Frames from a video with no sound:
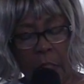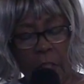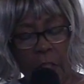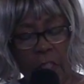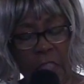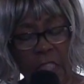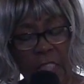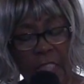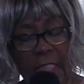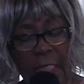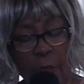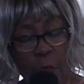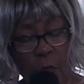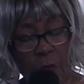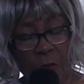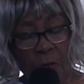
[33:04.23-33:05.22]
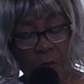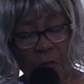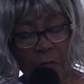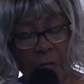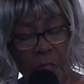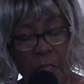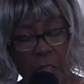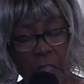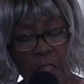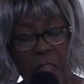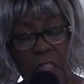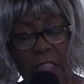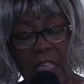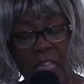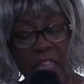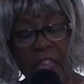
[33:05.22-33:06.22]
She words. She
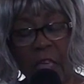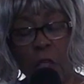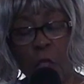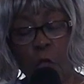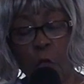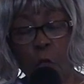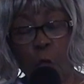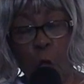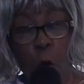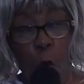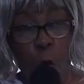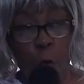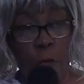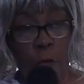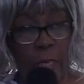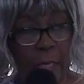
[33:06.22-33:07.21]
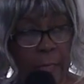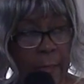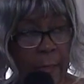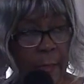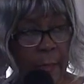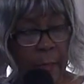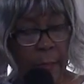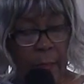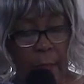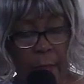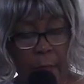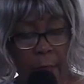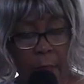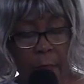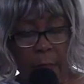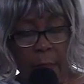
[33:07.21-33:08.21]
said, the glory.
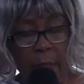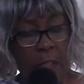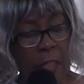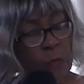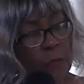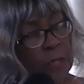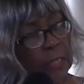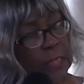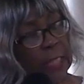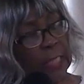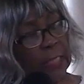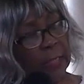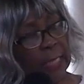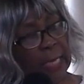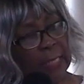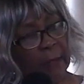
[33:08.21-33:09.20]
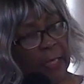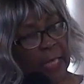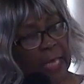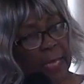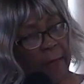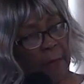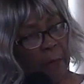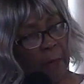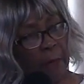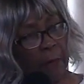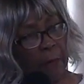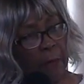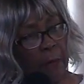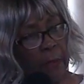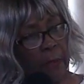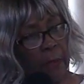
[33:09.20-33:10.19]
She was she's in labor
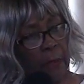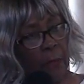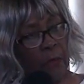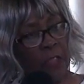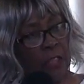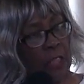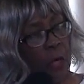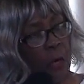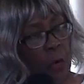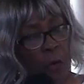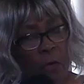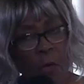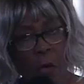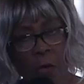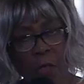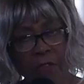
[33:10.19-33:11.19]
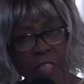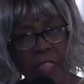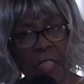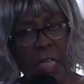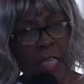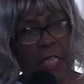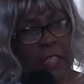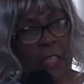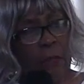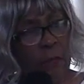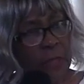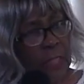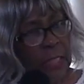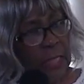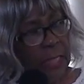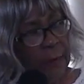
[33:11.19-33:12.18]
when she heard all of this. She
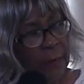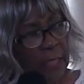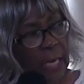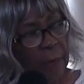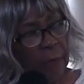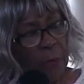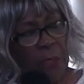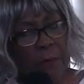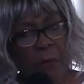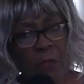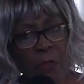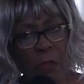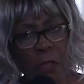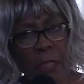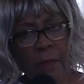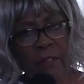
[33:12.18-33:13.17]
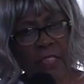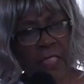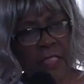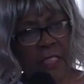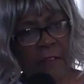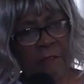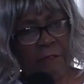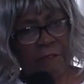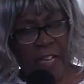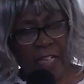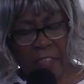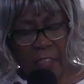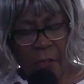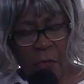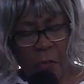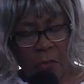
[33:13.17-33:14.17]
was in labor. She had premature labor. This
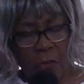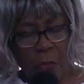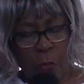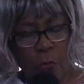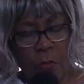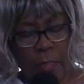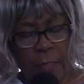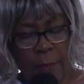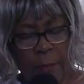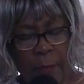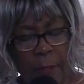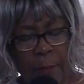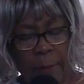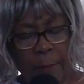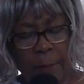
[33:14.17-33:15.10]
affected her so deeply.